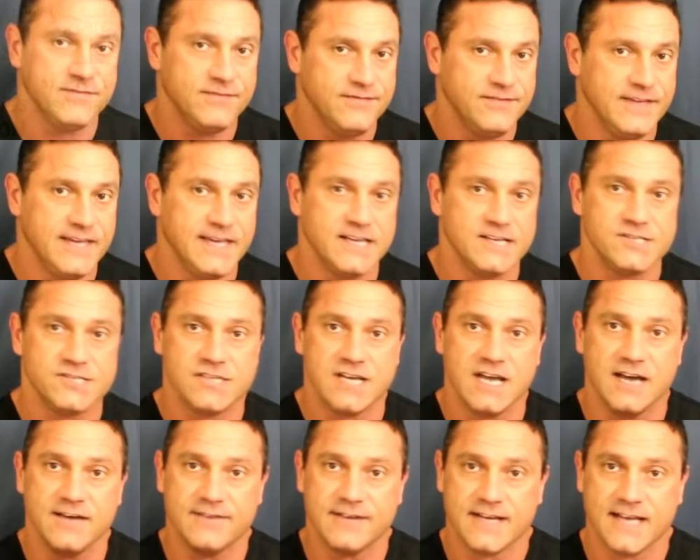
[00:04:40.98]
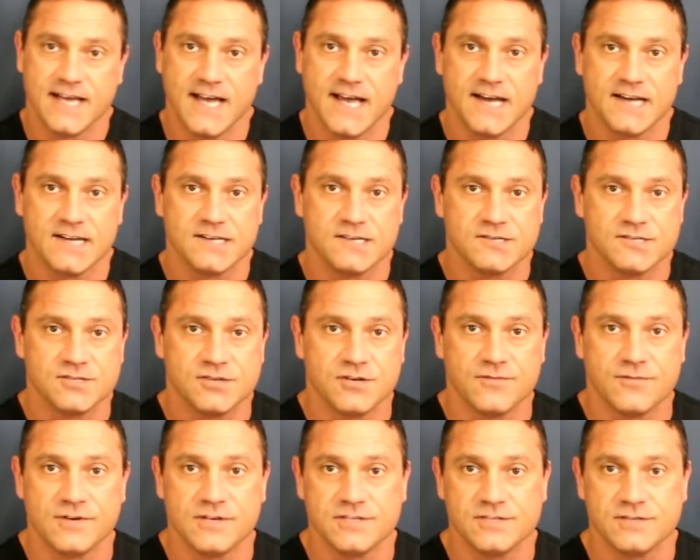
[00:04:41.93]
like fish, avocado,
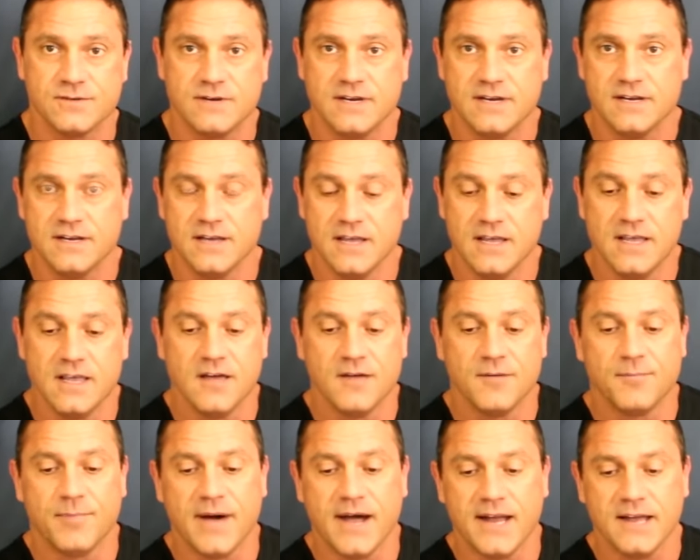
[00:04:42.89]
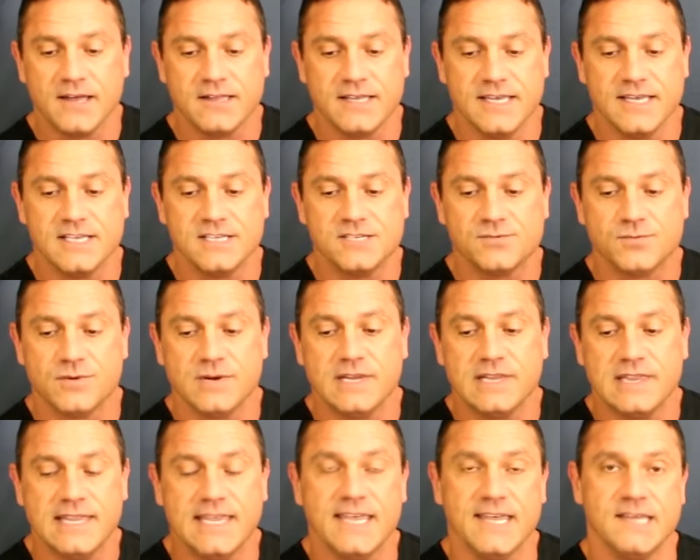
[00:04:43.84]
so forth and so on, bile is
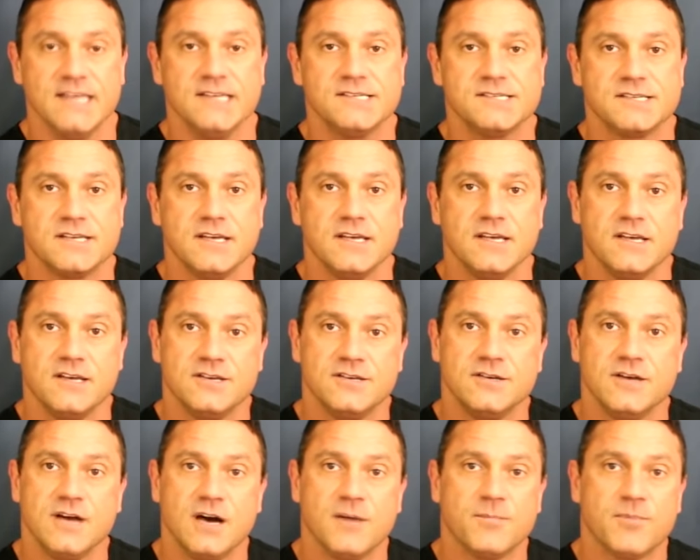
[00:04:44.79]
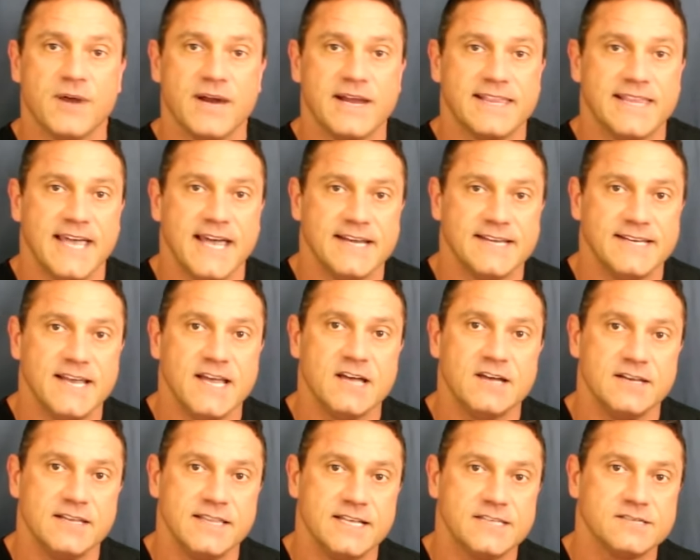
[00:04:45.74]
released to help break that
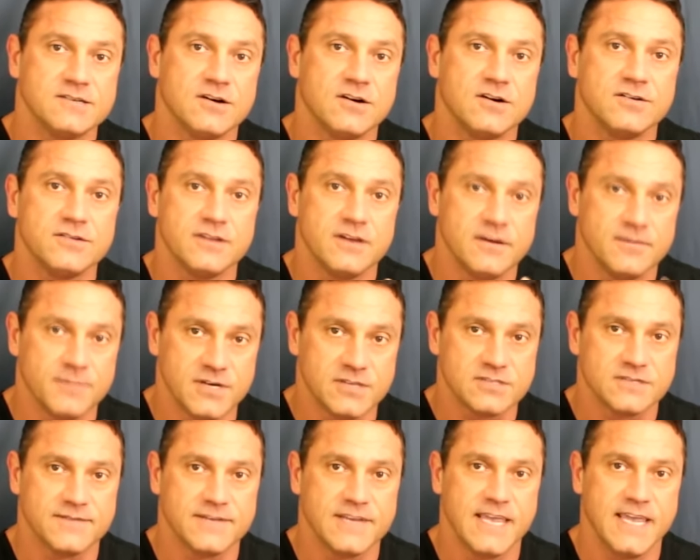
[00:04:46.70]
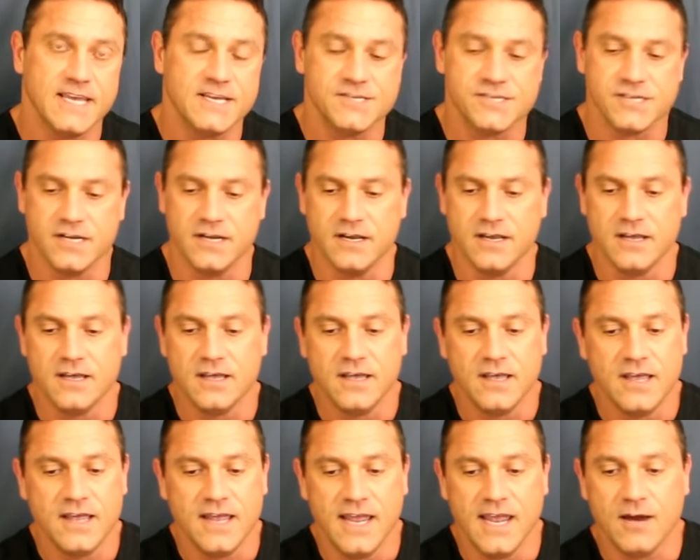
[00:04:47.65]
down, and that's called emulsification.
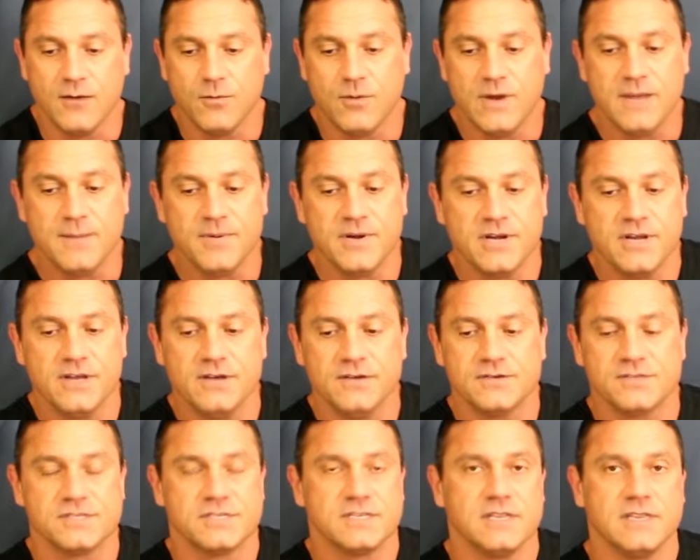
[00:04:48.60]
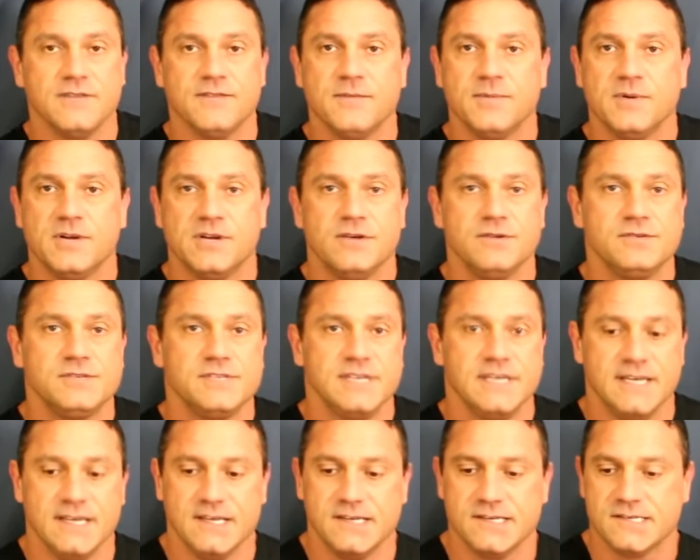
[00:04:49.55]
And we produce, the liver
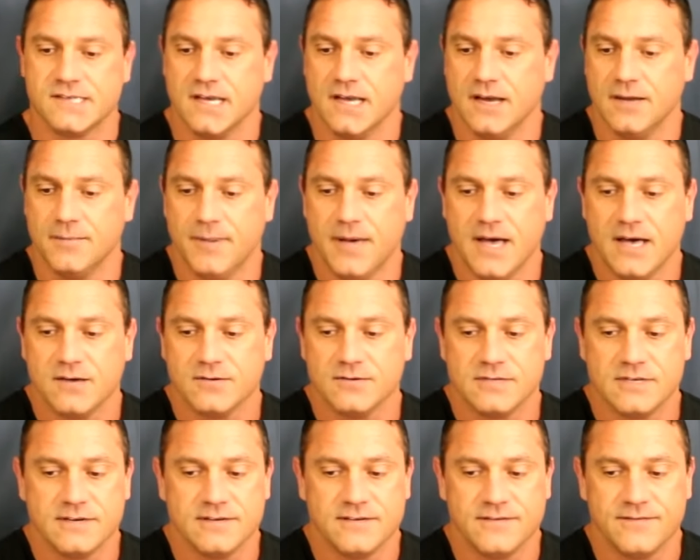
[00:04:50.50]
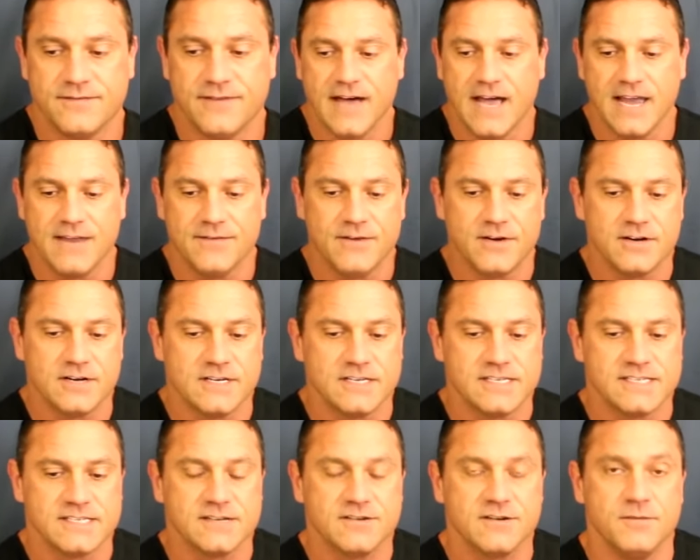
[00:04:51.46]
produces about 500
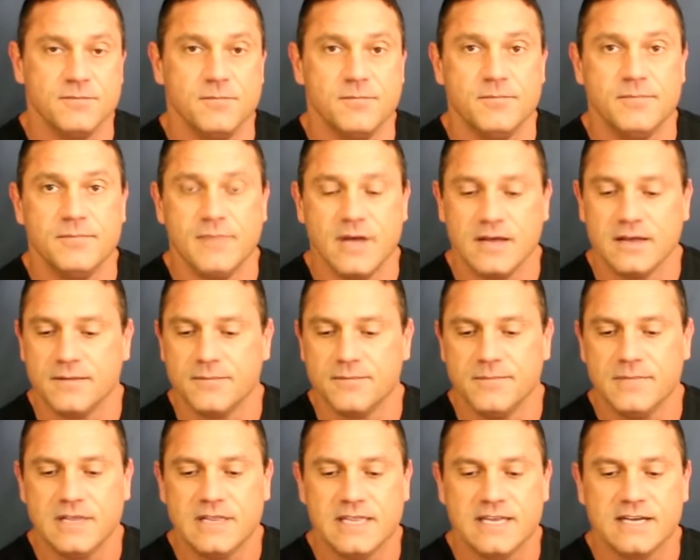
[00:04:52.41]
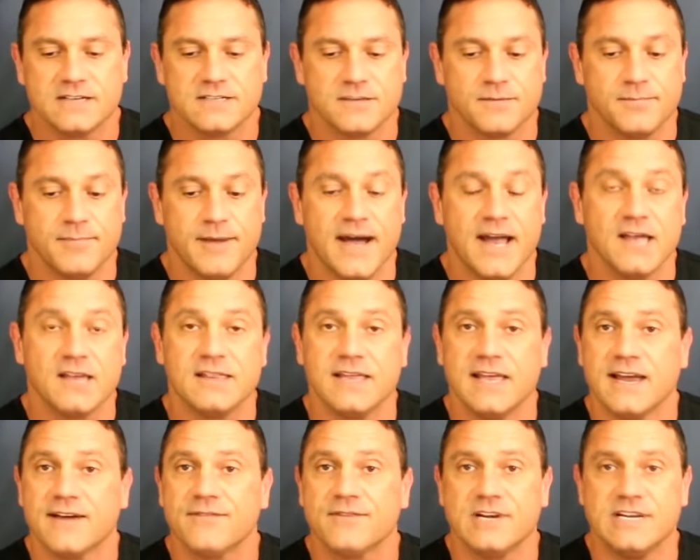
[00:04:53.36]
to 600 milliliters of
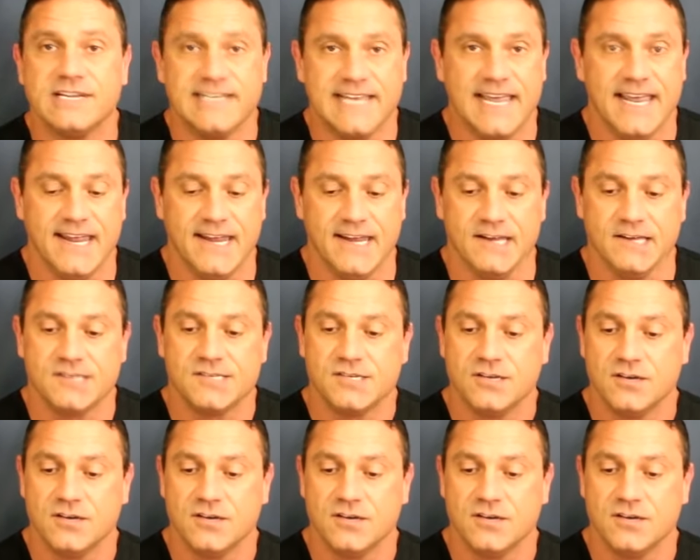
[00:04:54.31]
bile every day.